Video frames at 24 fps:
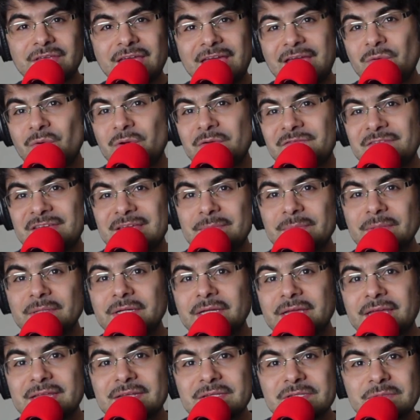K1V
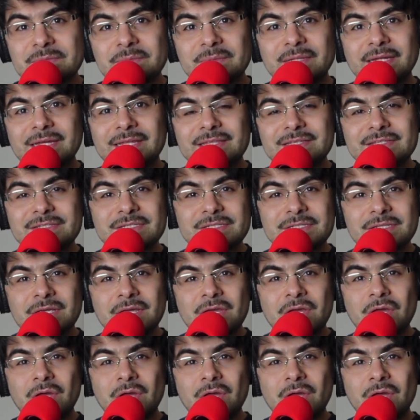plugin to play this